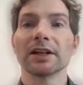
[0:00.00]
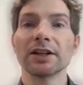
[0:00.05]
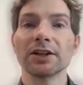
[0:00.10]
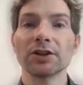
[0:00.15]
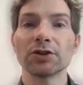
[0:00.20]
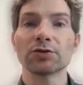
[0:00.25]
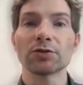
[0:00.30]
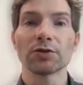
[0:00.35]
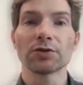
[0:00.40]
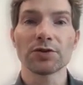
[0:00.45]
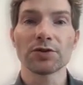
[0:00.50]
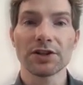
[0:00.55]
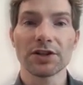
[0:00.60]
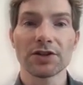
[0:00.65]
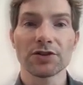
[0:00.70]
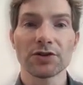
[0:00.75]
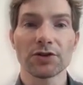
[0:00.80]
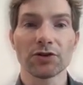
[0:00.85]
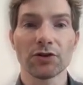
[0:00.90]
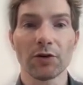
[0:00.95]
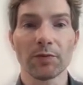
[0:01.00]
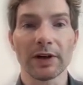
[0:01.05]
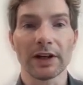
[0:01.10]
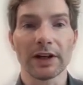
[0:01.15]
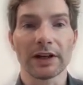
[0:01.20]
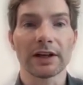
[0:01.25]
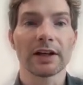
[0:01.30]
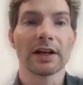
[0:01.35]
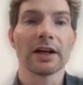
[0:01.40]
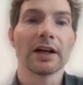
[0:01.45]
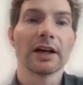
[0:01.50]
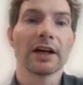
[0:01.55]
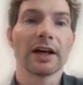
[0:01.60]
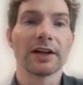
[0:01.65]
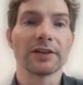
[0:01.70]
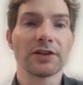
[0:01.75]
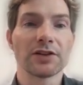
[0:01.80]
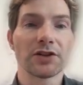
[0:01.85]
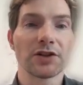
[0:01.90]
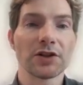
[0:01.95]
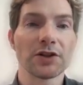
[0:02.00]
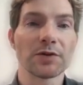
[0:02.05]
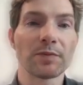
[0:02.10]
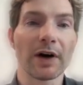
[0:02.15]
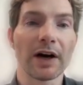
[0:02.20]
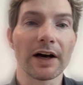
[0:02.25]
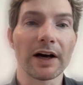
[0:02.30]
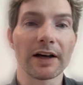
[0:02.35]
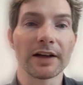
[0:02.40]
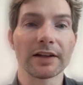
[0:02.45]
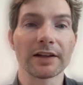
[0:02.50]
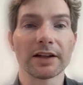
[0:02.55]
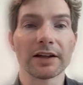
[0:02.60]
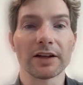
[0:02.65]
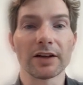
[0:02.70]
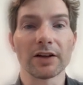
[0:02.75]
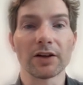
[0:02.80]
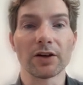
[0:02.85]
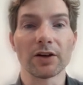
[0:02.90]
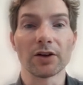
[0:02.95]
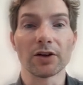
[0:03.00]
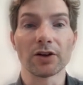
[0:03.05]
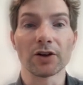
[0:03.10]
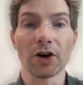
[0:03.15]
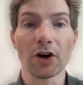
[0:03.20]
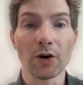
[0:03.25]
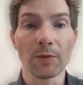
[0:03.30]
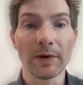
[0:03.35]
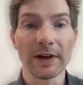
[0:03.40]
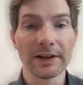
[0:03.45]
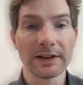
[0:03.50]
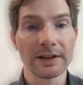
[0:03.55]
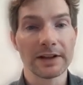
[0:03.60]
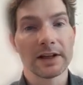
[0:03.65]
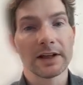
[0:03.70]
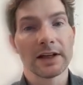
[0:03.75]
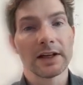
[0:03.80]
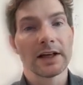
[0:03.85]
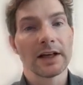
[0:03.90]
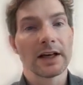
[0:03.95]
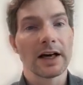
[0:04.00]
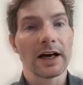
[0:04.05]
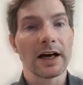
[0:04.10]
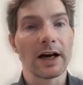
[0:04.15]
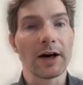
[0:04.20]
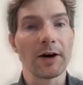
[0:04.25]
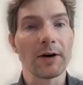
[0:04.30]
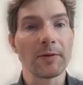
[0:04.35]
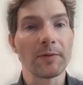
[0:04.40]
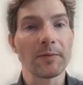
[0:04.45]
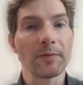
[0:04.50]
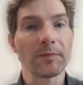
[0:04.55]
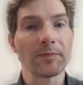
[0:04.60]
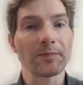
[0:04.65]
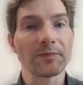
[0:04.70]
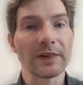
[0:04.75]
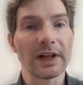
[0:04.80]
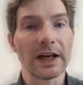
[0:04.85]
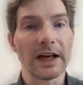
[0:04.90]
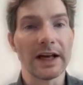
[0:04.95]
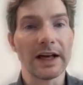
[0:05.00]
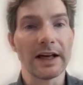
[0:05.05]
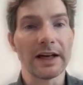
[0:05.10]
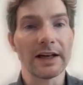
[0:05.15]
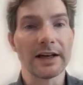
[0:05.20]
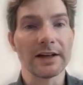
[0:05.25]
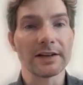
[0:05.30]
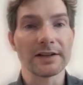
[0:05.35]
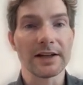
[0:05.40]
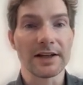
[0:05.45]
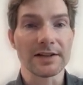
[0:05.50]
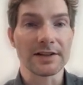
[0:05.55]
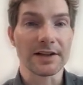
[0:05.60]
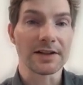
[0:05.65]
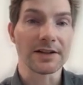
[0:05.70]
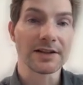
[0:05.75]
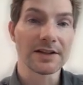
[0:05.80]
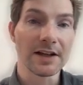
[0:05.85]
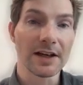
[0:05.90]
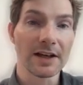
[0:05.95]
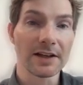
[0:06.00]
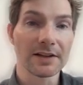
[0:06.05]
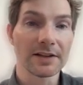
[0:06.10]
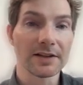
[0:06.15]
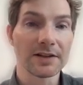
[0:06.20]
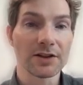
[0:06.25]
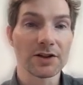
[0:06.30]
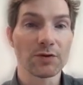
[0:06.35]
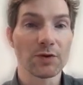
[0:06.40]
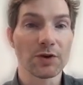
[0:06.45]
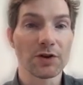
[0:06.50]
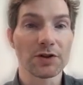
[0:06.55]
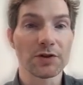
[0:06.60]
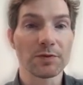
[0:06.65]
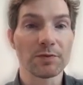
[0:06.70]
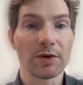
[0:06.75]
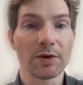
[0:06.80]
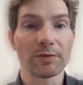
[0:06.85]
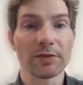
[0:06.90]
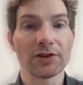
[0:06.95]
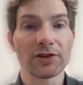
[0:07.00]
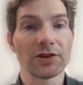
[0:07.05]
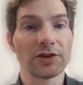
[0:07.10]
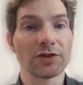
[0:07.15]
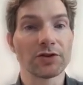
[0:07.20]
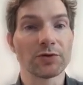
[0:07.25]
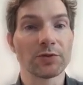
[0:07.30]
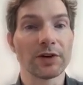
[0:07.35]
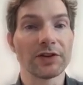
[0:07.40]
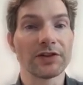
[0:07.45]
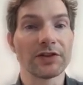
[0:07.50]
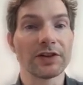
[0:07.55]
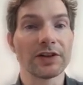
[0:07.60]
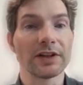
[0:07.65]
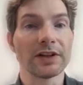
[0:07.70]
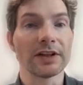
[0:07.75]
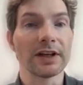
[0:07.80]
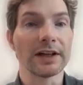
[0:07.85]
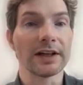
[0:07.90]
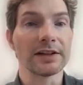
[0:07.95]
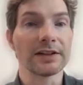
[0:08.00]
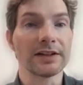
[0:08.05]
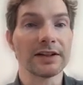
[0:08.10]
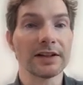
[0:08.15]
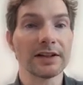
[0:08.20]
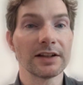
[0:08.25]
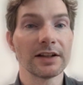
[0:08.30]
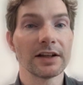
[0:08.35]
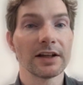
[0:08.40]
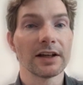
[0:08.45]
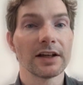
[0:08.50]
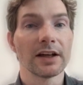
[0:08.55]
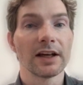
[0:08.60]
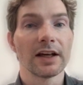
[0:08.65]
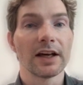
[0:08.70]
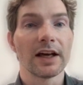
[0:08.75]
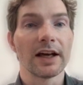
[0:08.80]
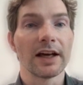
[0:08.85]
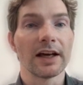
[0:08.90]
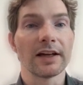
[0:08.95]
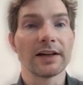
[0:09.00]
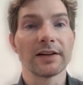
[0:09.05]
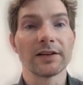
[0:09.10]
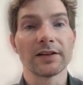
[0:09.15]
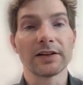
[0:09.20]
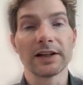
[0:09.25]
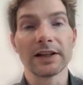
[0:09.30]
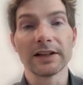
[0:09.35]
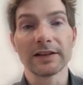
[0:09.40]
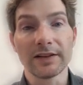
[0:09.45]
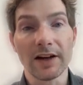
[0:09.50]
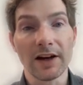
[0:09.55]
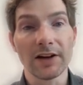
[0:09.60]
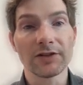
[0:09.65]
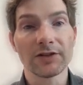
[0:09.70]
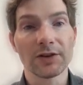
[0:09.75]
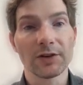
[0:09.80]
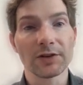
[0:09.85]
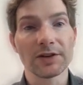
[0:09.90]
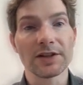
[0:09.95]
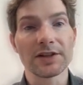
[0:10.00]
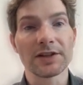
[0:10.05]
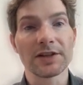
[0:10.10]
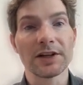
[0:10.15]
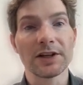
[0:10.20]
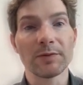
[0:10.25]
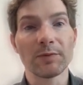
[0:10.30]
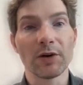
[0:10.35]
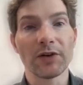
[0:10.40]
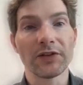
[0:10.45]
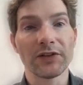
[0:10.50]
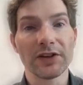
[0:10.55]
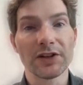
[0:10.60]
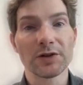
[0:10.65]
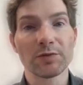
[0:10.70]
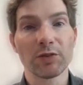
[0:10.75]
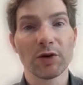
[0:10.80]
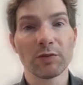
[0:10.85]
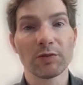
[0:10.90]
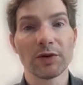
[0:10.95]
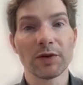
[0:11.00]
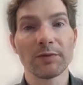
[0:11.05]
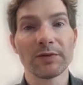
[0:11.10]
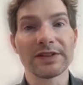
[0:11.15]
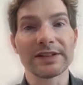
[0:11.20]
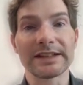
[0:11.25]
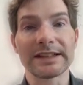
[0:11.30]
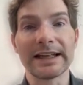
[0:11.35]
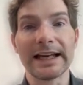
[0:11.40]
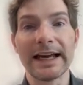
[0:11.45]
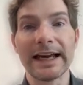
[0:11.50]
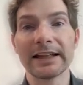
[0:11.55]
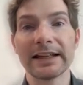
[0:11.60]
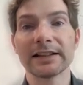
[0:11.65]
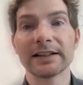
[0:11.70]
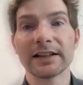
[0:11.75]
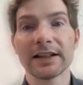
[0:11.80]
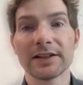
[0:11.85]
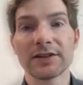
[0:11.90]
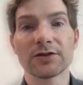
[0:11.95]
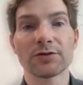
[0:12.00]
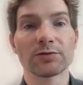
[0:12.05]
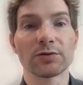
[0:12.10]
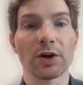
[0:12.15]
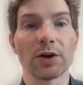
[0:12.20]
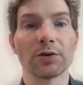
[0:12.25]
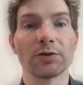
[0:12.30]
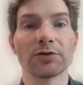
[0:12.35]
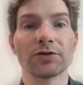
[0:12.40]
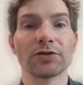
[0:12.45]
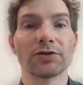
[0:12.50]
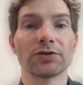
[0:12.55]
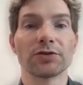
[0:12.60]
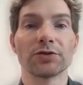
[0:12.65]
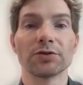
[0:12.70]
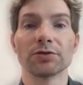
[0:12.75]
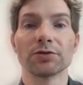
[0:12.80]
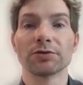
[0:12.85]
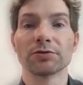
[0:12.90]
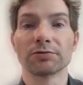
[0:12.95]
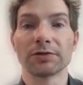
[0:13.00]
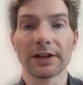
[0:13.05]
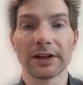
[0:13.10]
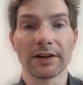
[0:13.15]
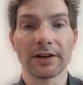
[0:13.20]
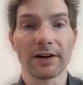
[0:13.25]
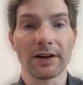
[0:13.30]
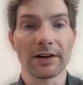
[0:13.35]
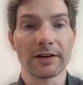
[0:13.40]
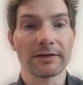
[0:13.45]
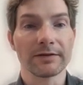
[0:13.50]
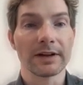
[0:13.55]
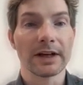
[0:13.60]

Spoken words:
introducing the topic, and this is by Gorban. And as I said, this was published in 2018 and the title is Hilbert's sixth problem, The Endless Road to Rigor.